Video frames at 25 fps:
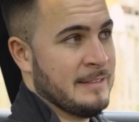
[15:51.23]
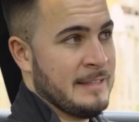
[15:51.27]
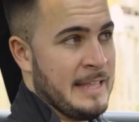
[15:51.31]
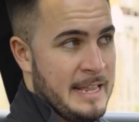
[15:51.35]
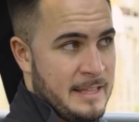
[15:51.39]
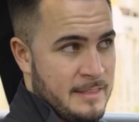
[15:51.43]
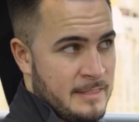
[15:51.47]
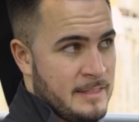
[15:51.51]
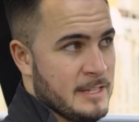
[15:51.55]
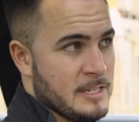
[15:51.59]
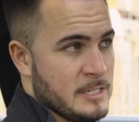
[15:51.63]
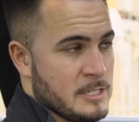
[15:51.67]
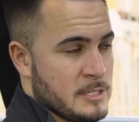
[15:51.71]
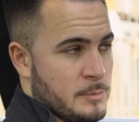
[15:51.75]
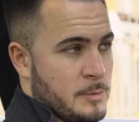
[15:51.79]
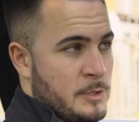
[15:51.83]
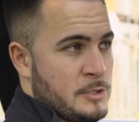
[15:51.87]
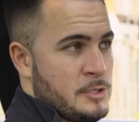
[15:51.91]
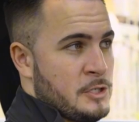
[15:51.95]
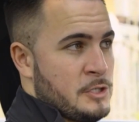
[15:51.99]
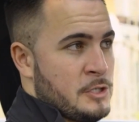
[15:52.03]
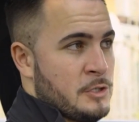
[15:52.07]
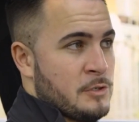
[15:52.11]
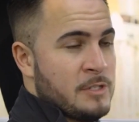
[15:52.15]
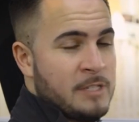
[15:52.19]
like this,
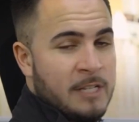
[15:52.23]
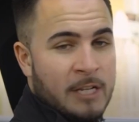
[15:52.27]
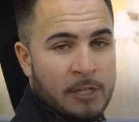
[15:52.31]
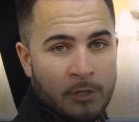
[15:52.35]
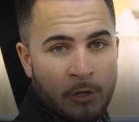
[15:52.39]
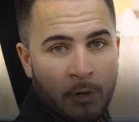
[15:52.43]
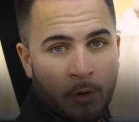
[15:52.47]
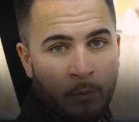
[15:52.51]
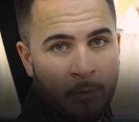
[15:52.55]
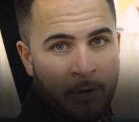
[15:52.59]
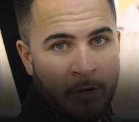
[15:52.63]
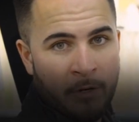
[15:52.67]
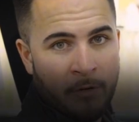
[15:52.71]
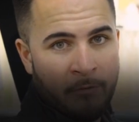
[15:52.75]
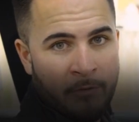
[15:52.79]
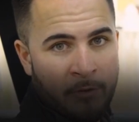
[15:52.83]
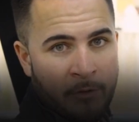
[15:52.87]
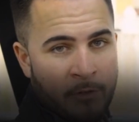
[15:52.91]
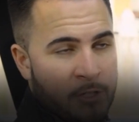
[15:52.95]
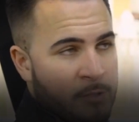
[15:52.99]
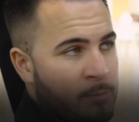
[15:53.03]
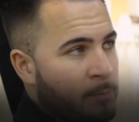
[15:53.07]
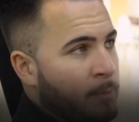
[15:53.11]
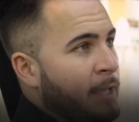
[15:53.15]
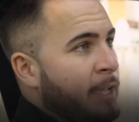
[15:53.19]
which is your digital rear view
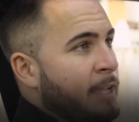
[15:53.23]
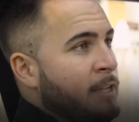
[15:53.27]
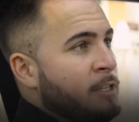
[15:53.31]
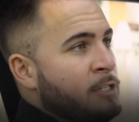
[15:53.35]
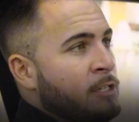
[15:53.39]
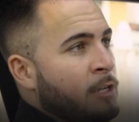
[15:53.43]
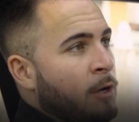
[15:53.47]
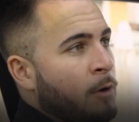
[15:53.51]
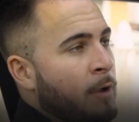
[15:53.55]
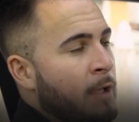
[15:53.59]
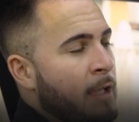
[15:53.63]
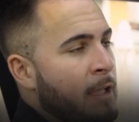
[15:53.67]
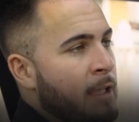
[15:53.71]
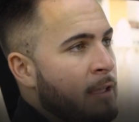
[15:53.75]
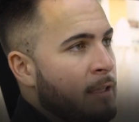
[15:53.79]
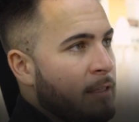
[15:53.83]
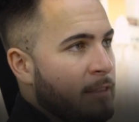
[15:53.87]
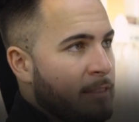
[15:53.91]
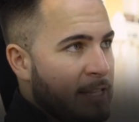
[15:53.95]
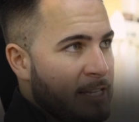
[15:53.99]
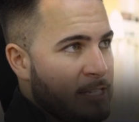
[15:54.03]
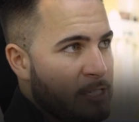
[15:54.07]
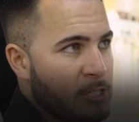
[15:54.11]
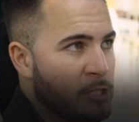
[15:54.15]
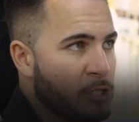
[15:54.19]
display. So
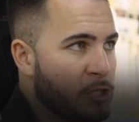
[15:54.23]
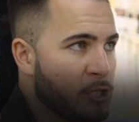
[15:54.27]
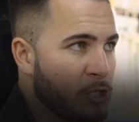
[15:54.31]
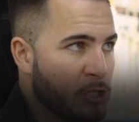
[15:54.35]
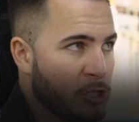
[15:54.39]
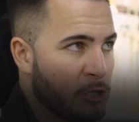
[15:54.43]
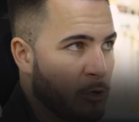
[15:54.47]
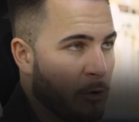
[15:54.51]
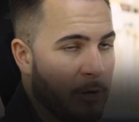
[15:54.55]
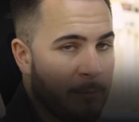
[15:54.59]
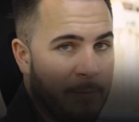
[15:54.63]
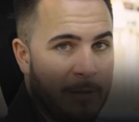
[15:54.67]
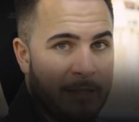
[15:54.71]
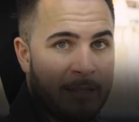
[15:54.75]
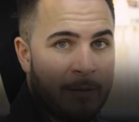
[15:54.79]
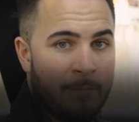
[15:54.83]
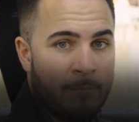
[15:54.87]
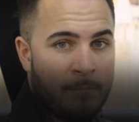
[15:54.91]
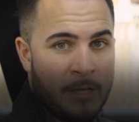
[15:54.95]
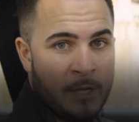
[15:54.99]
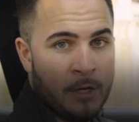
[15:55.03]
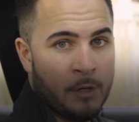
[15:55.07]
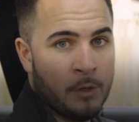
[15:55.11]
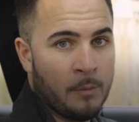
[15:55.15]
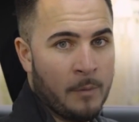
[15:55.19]
this is just showing me the
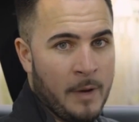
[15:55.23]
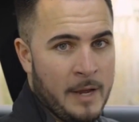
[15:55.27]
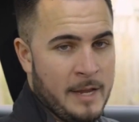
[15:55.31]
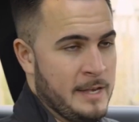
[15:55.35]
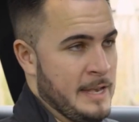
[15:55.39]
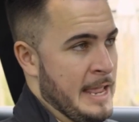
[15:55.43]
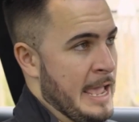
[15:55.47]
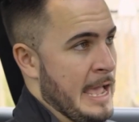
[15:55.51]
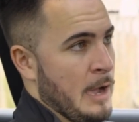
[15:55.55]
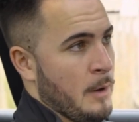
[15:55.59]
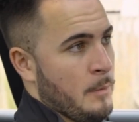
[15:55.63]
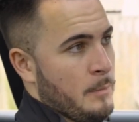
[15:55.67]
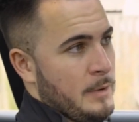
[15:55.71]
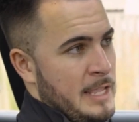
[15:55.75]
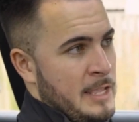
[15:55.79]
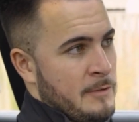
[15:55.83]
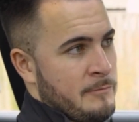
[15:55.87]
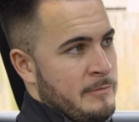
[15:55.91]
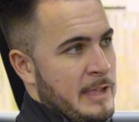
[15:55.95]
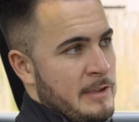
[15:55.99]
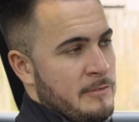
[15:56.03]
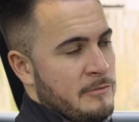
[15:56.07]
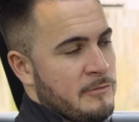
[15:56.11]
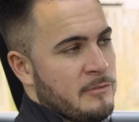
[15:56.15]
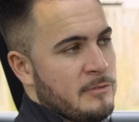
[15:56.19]
mirror right now.
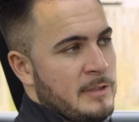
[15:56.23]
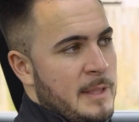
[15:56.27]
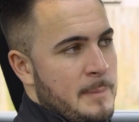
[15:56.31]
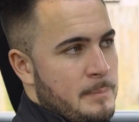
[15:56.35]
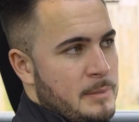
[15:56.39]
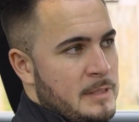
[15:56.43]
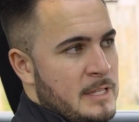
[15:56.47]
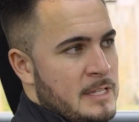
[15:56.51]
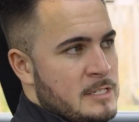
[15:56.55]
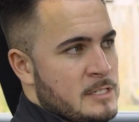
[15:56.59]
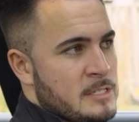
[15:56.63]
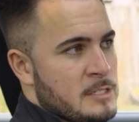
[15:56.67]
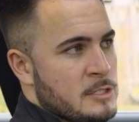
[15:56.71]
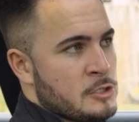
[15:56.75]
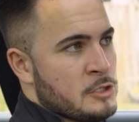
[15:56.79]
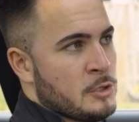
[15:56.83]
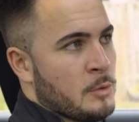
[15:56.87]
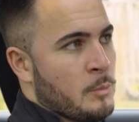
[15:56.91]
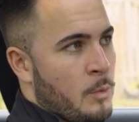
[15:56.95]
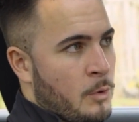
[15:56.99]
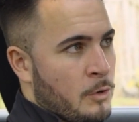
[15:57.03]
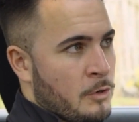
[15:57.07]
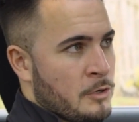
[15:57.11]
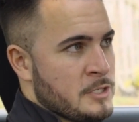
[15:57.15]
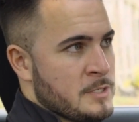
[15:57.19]
If I flip this
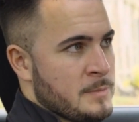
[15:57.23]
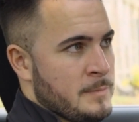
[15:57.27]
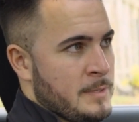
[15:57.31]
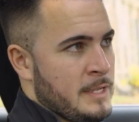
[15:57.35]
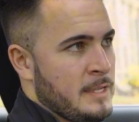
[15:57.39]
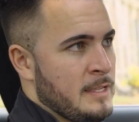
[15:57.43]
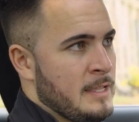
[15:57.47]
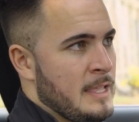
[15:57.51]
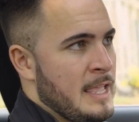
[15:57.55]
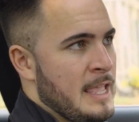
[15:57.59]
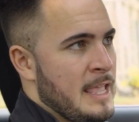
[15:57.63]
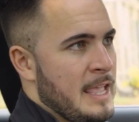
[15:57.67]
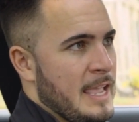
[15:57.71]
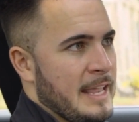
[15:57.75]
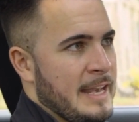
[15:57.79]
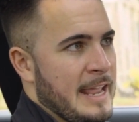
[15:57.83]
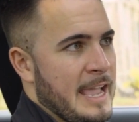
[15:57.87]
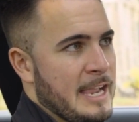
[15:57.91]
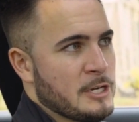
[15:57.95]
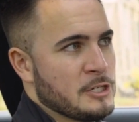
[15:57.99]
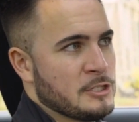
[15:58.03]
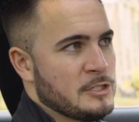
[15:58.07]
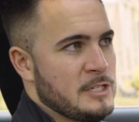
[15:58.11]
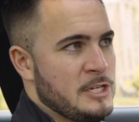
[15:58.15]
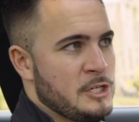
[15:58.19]
towards me, it
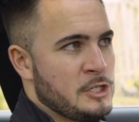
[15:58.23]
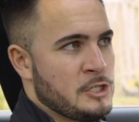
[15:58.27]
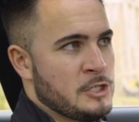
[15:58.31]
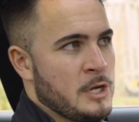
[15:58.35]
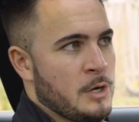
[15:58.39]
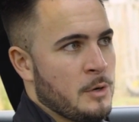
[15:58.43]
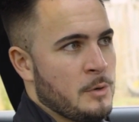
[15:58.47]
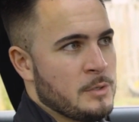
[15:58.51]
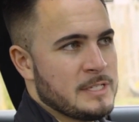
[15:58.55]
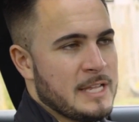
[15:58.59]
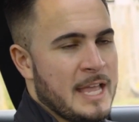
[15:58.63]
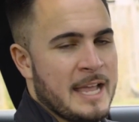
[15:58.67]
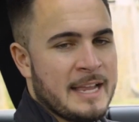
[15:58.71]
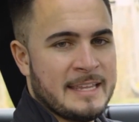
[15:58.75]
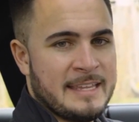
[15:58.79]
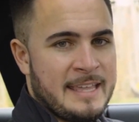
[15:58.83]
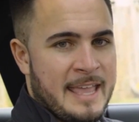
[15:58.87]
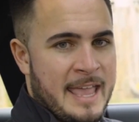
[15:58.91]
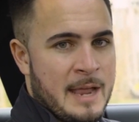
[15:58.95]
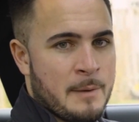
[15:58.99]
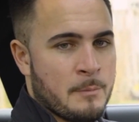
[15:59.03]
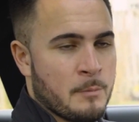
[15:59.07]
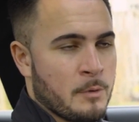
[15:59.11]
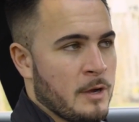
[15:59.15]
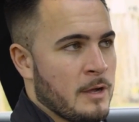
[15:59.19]
actually shows a
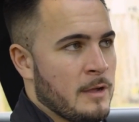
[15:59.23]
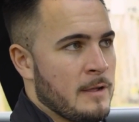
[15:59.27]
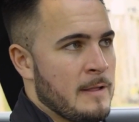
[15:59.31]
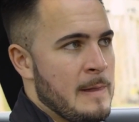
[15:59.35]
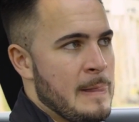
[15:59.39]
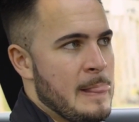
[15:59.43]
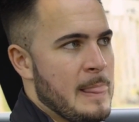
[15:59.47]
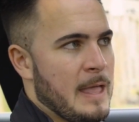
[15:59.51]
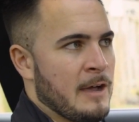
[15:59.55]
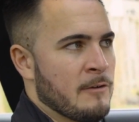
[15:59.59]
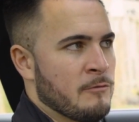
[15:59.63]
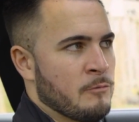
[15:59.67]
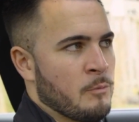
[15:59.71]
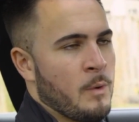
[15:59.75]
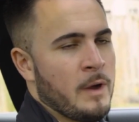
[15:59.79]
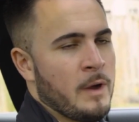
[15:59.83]
camera of